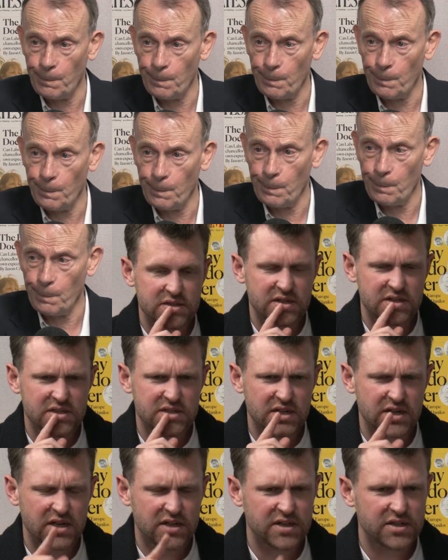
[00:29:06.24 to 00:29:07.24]
And
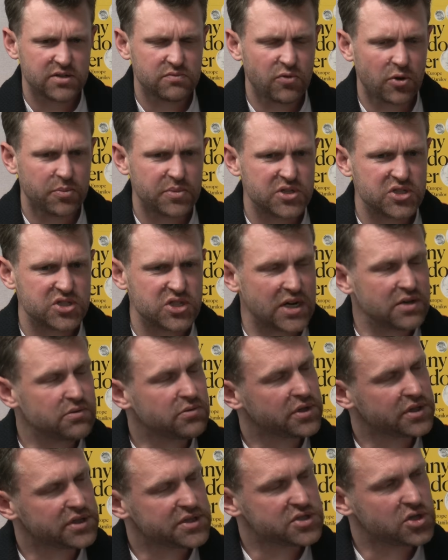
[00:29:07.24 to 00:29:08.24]
indeed, I think Robert
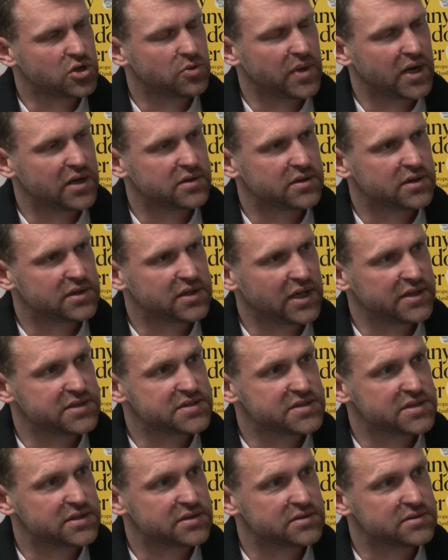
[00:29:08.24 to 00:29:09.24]
Jenrick has come out
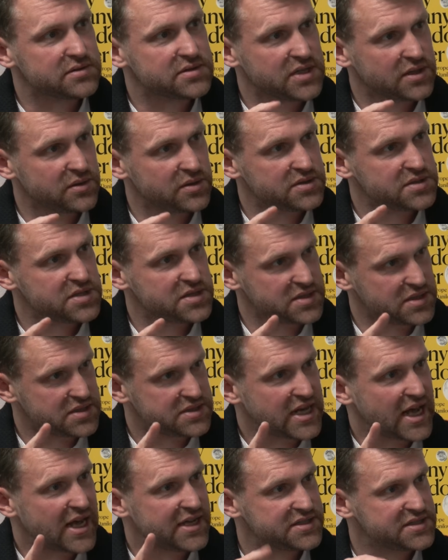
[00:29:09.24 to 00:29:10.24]
against it and said this is a
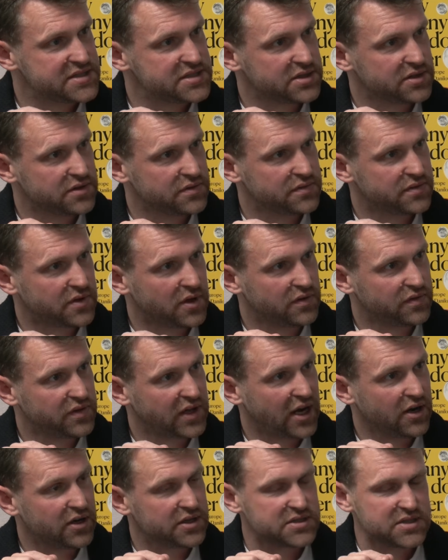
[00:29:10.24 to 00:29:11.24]
test of
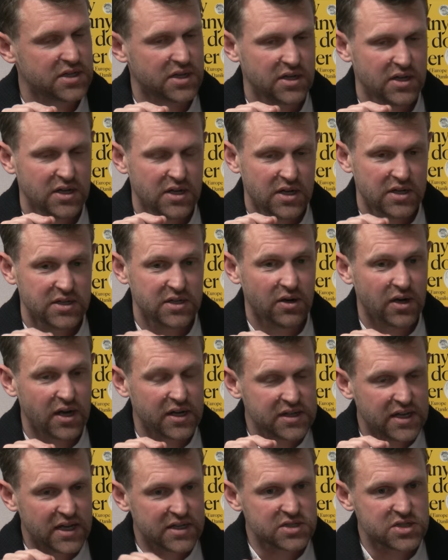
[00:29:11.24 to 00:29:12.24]
character. Now,
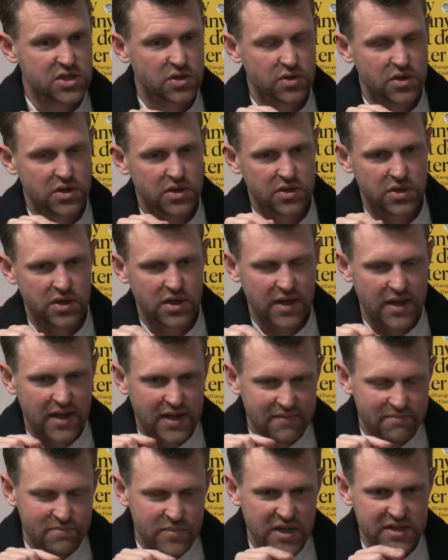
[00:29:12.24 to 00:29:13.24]
again, so
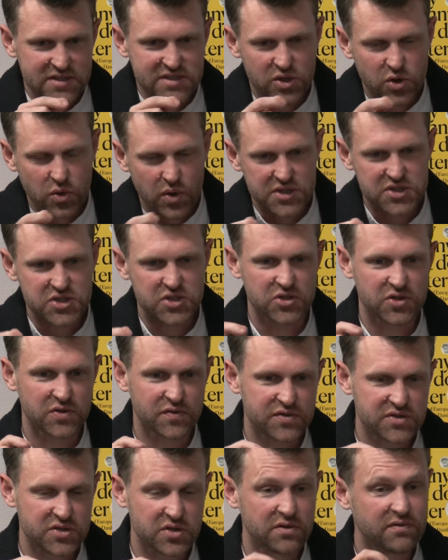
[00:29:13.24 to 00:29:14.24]
it's a question
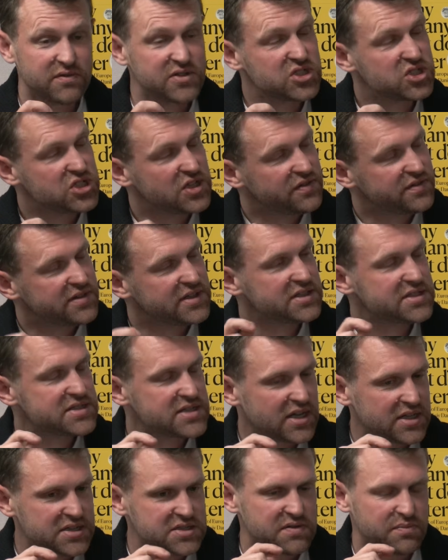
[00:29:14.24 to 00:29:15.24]
of sort of the shifting
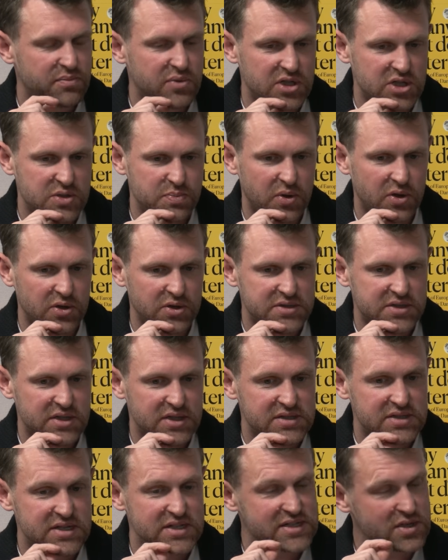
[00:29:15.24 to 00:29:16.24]
sands of British
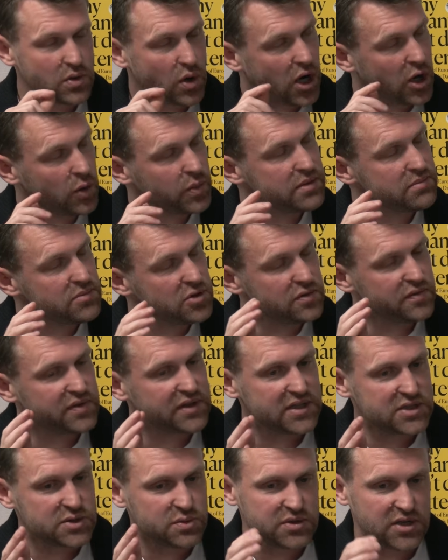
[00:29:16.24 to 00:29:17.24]
politics. Are we
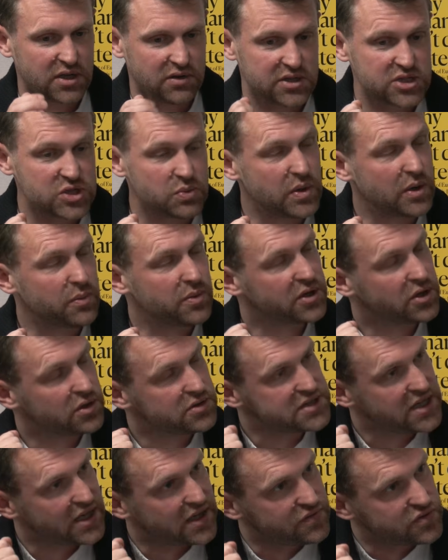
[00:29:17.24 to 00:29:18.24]
moving into a direction where we're
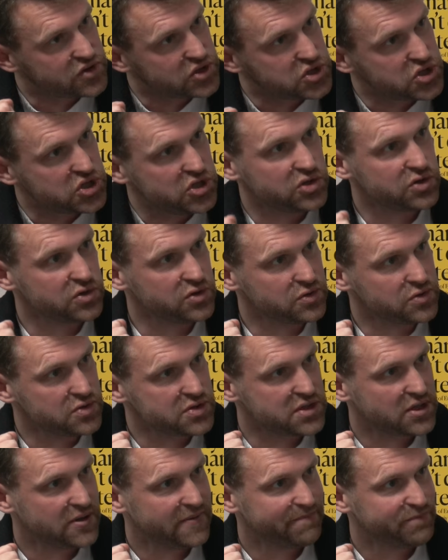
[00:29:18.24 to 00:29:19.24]
going to have to
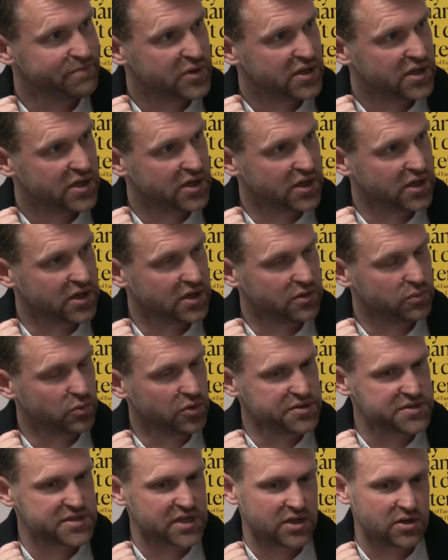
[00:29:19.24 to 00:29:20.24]
choose
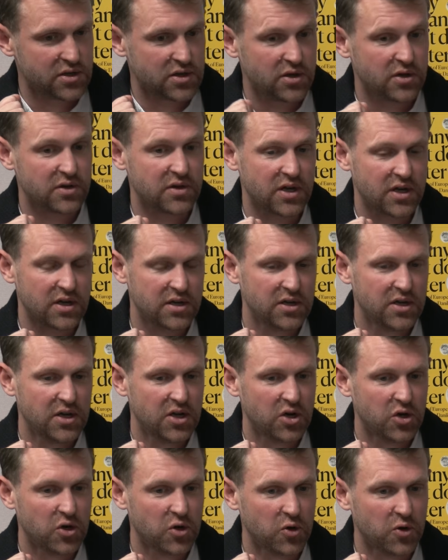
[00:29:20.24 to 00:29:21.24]
one side or the other,
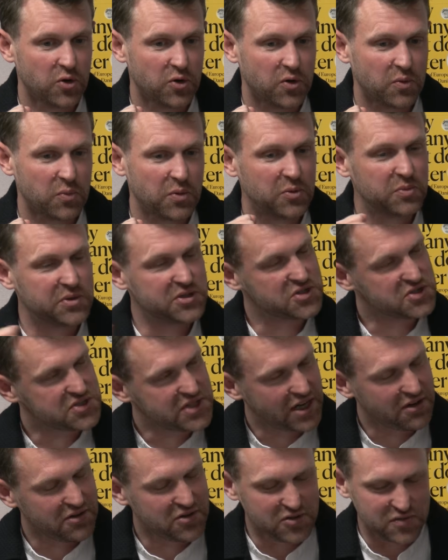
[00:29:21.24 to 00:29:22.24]
or will we just
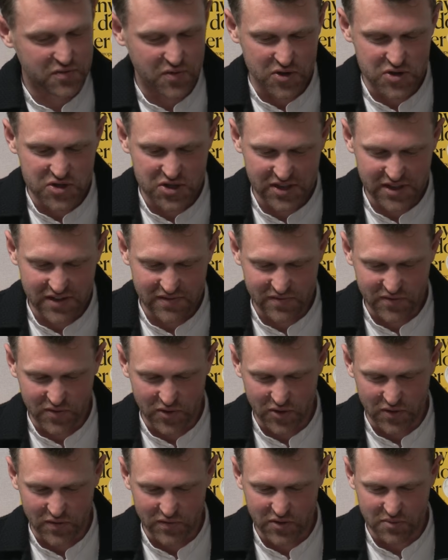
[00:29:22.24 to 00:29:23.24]
carry on fudging it
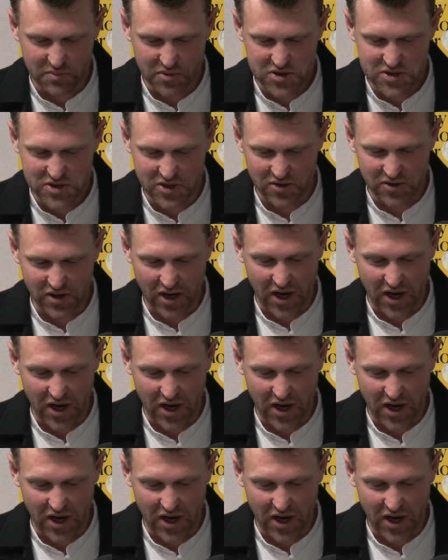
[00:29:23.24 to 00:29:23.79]
for much longer?